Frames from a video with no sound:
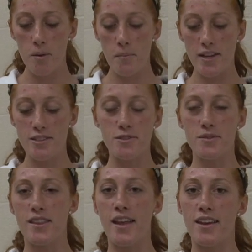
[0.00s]
Patients
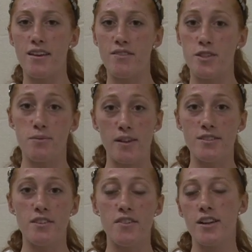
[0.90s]
with any of these
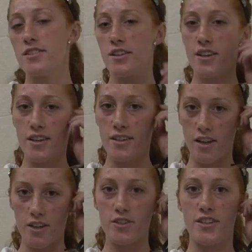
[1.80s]
relative
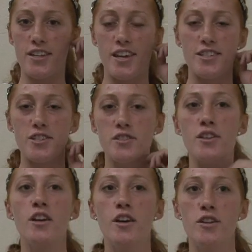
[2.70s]
contraindications
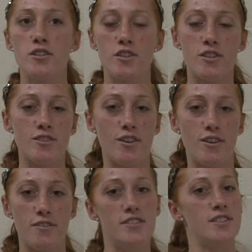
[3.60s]
should
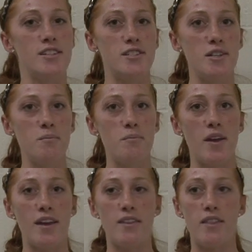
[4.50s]
consult a physician,
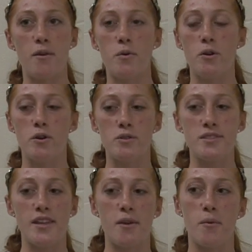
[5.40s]
and they will
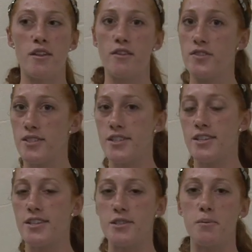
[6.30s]
state whether a
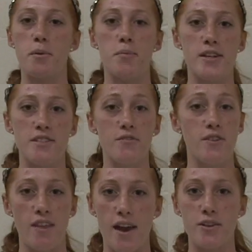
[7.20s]
physician needs to be present
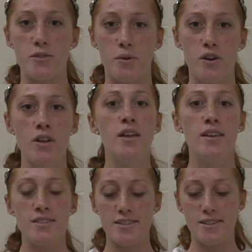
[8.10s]
for the actual
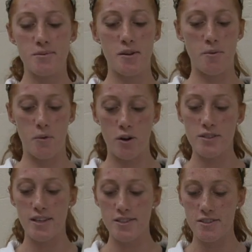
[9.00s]
6-minute
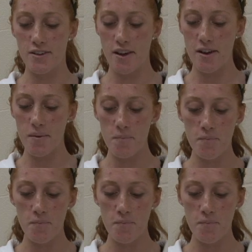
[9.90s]
walk test or not.